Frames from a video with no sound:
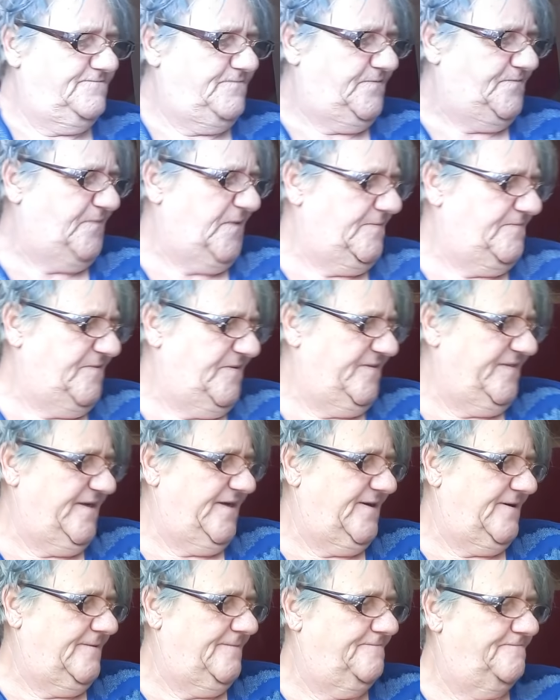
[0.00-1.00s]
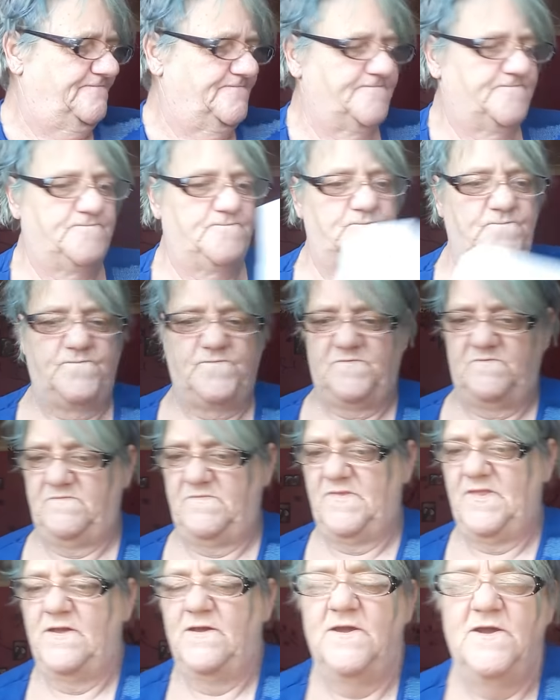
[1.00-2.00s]
plop it there.
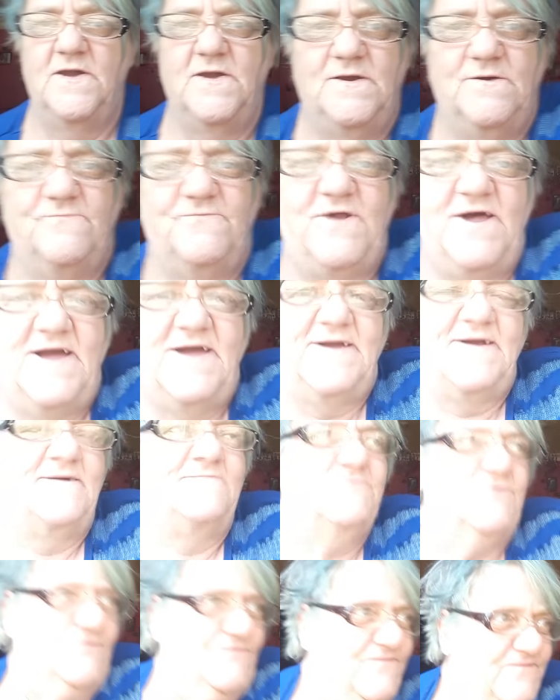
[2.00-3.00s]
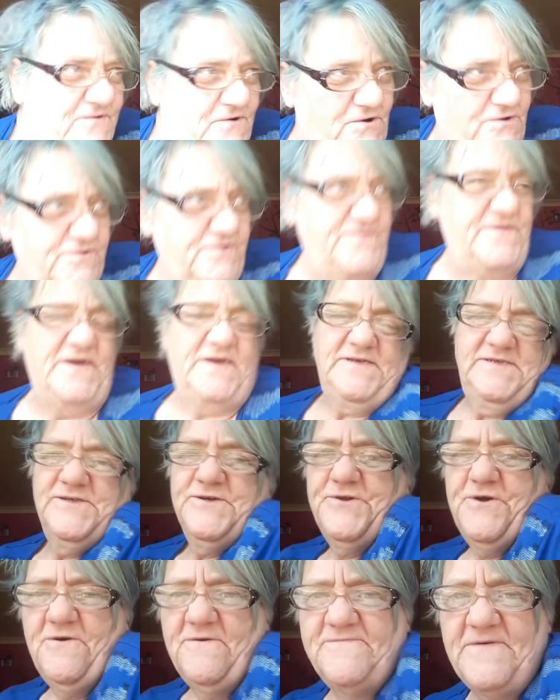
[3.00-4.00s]
Right, I've got four of these. They're
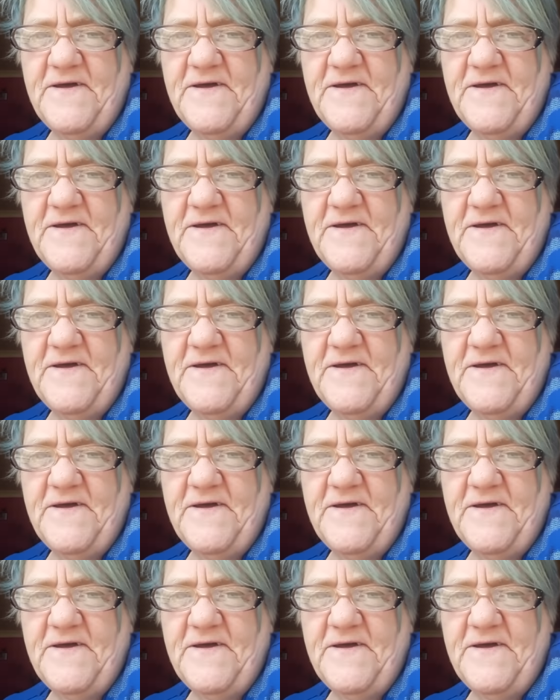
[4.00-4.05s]
not